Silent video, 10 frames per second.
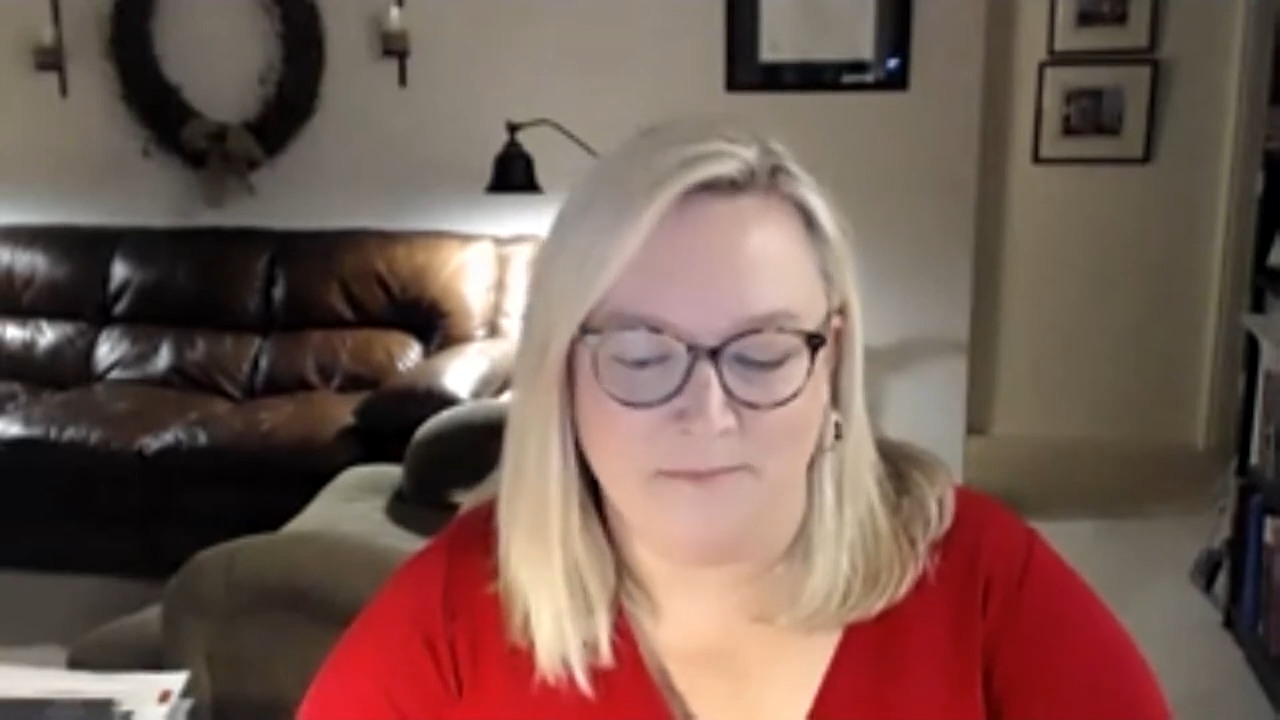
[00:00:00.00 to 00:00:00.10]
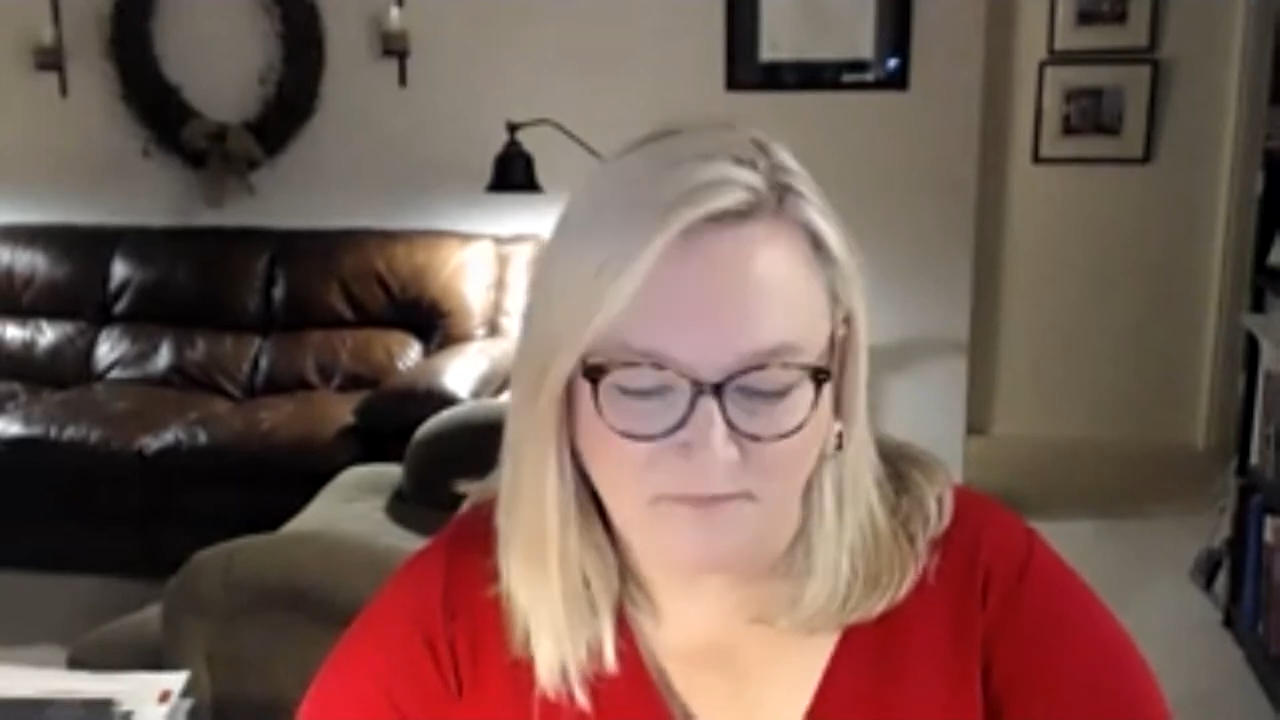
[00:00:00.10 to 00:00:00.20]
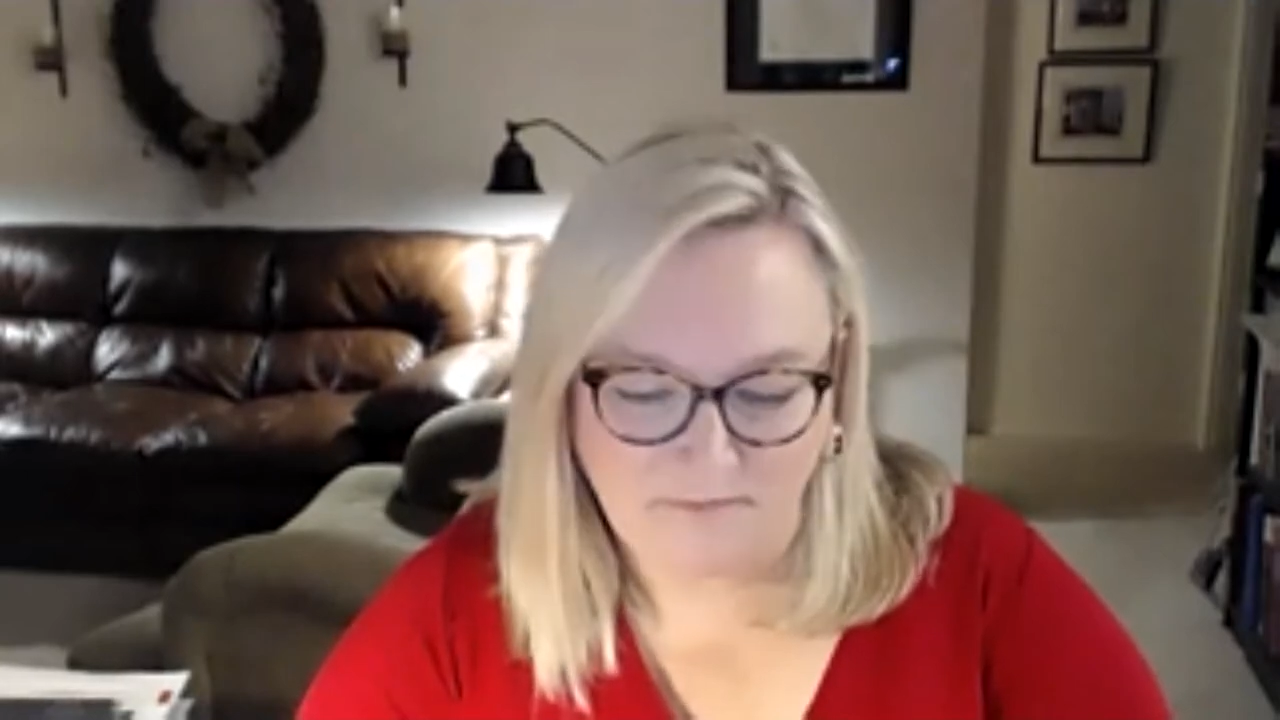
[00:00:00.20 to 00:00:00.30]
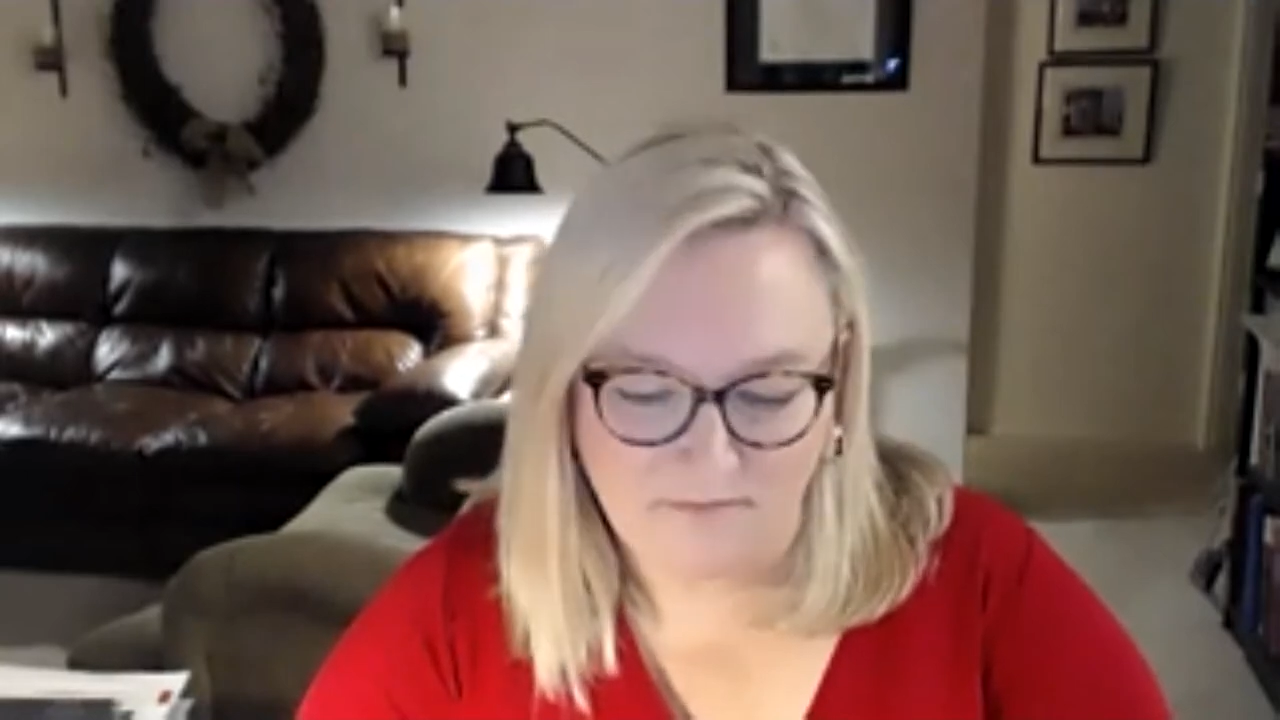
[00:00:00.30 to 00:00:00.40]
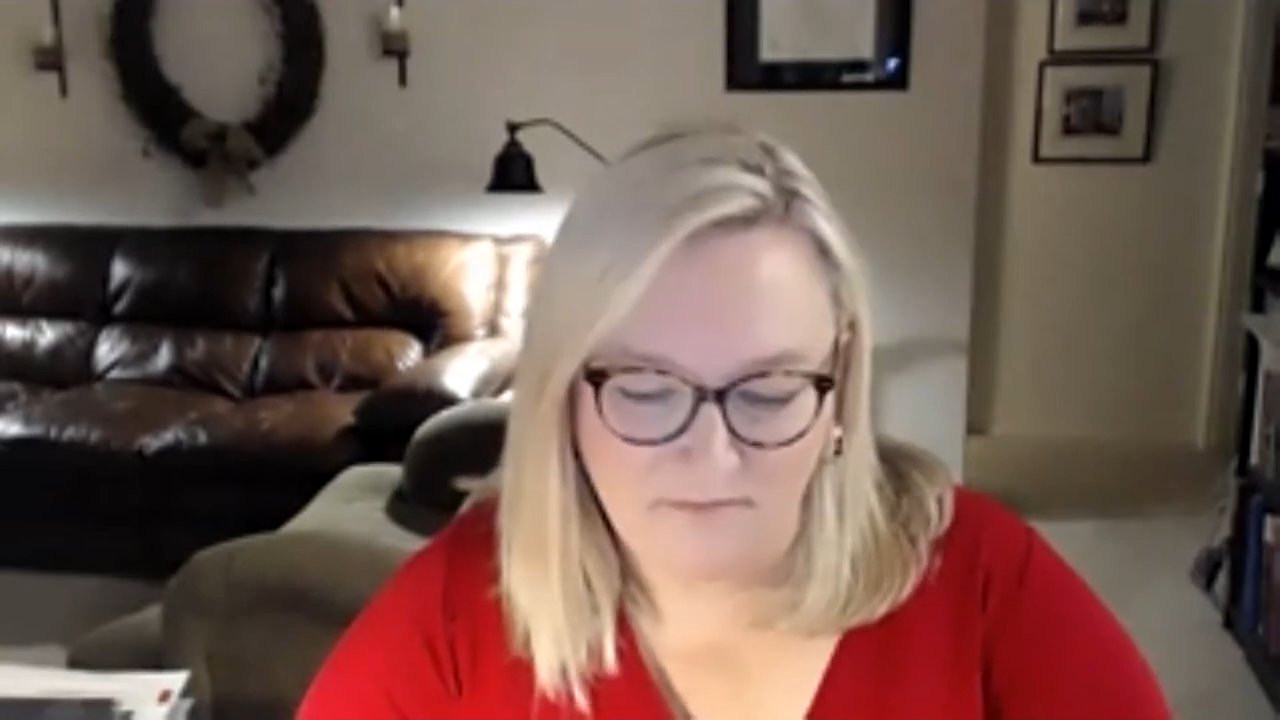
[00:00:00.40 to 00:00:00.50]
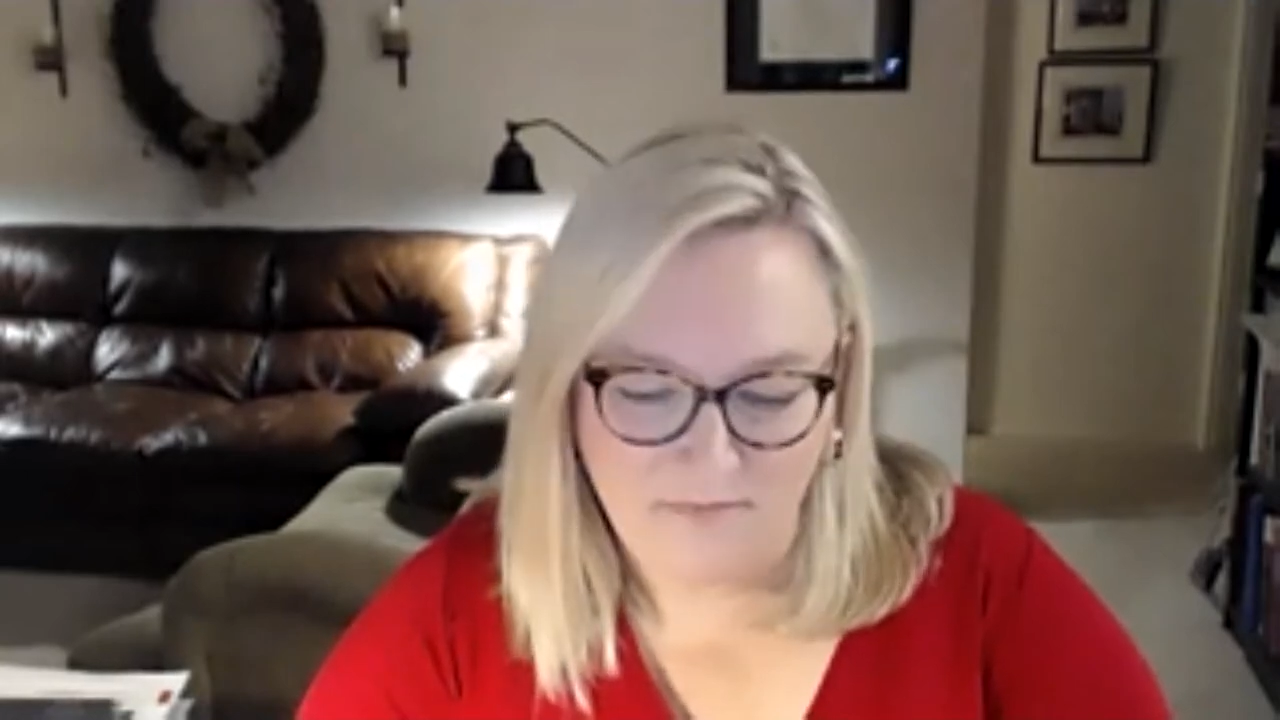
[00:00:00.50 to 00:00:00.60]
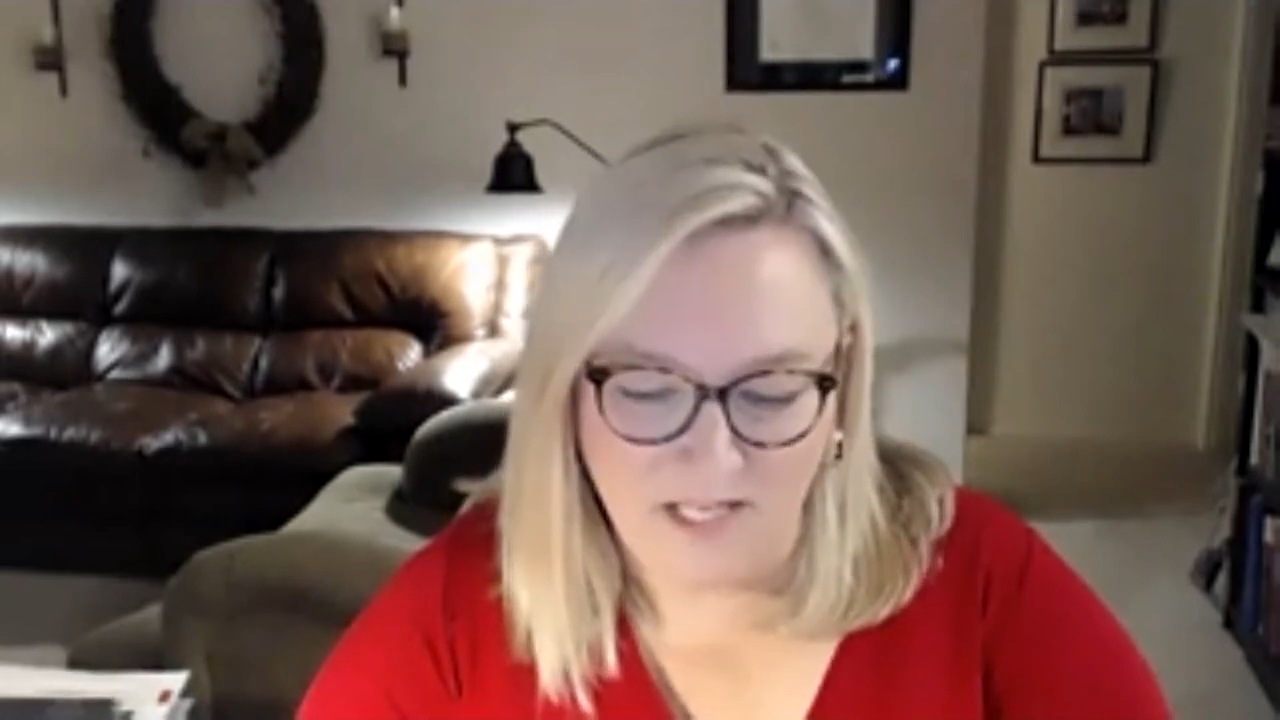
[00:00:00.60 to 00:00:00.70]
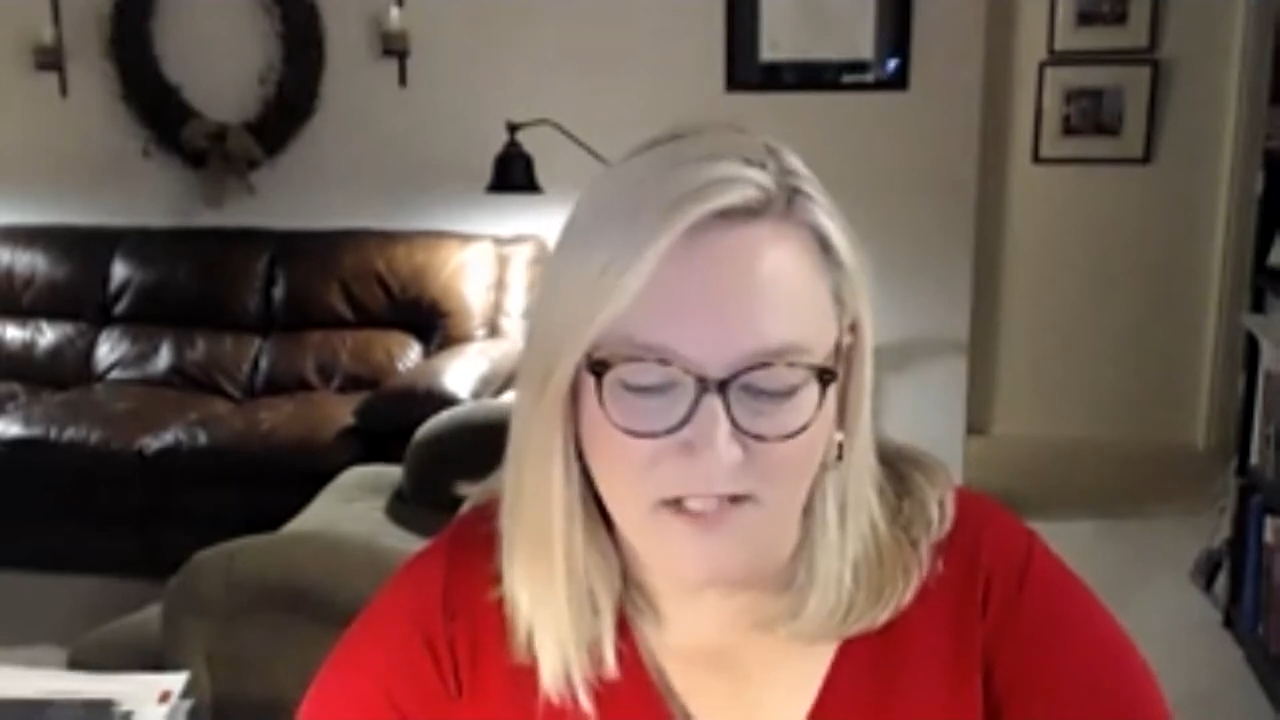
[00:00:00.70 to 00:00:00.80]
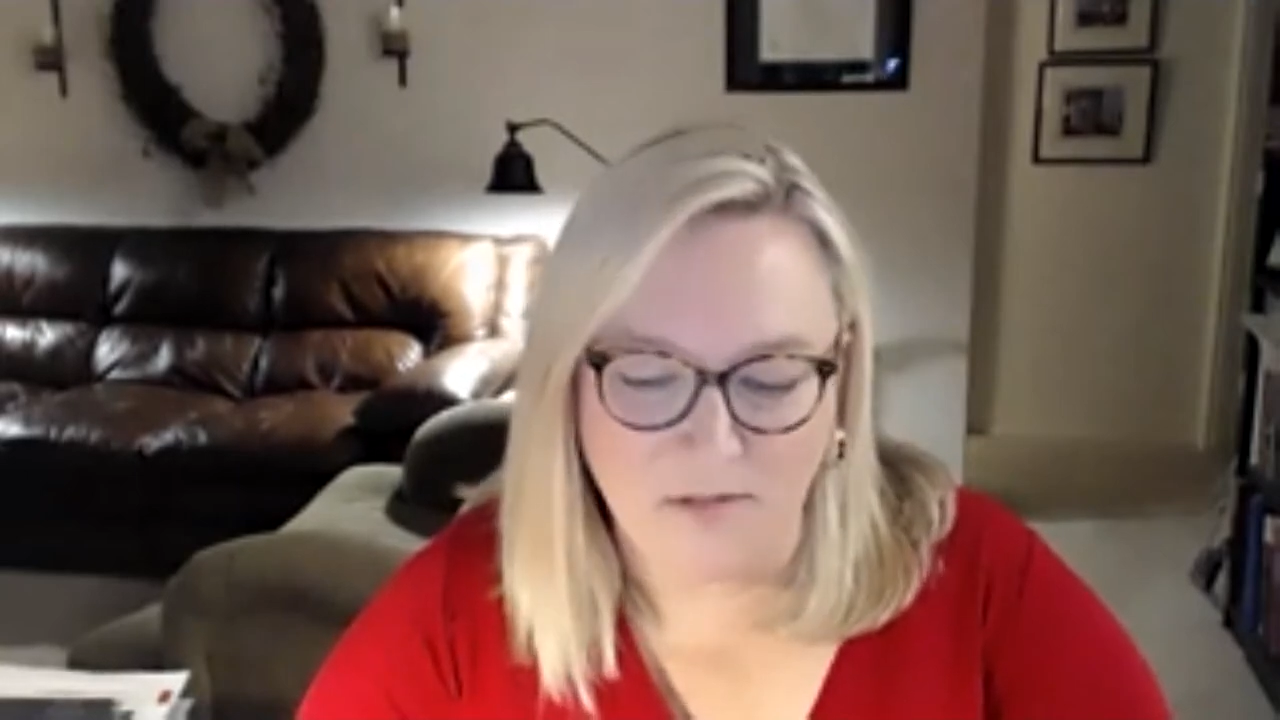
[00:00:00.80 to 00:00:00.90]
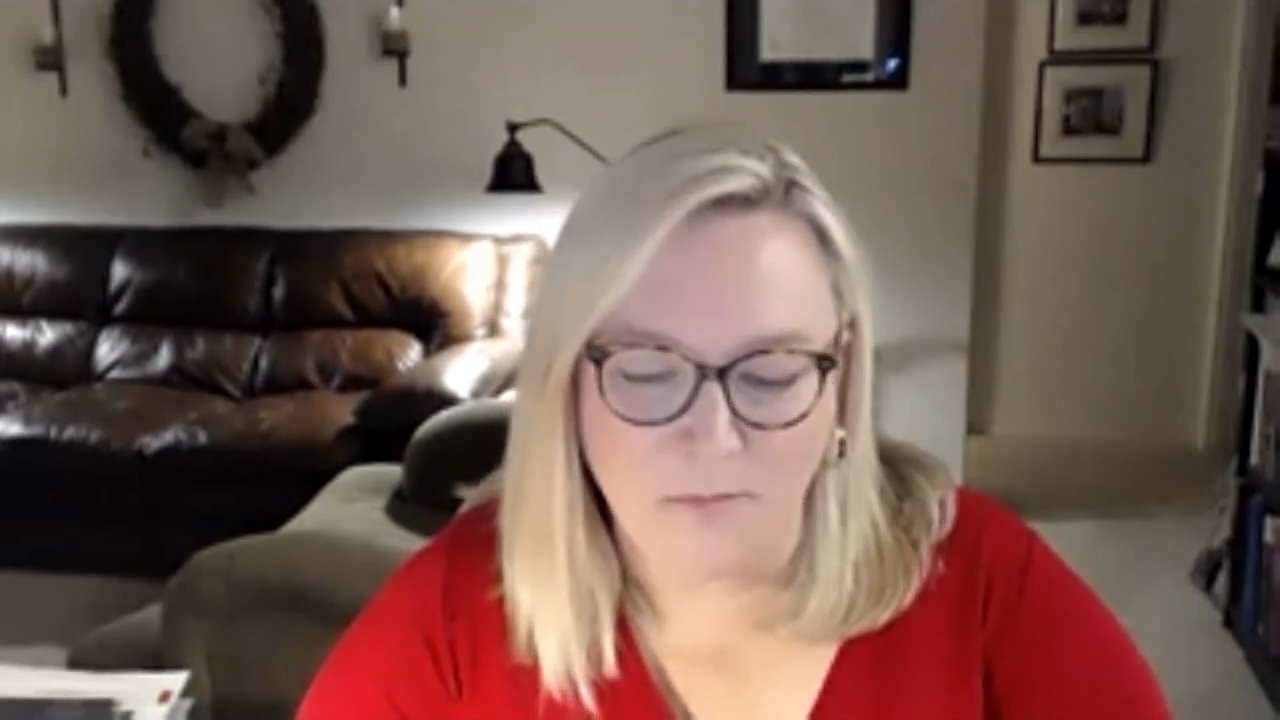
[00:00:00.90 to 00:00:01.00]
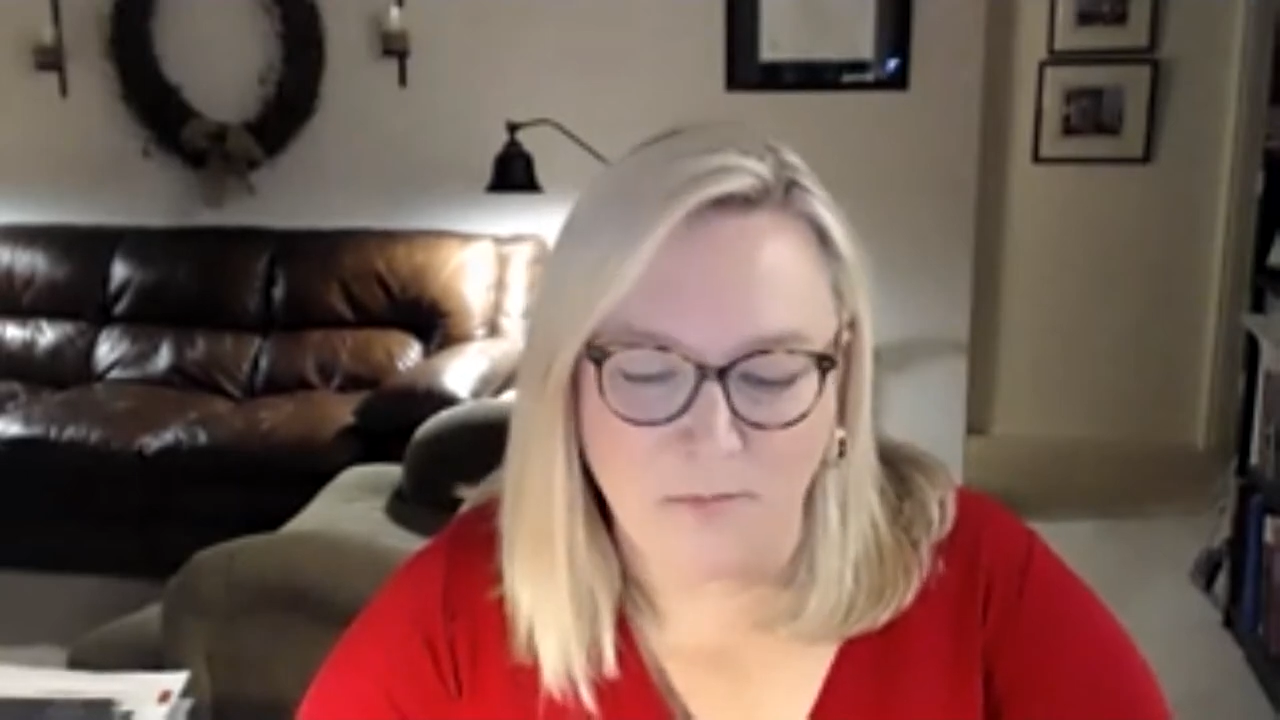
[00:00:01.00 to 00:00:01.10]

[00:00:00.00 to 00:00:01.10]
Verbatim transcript: directors.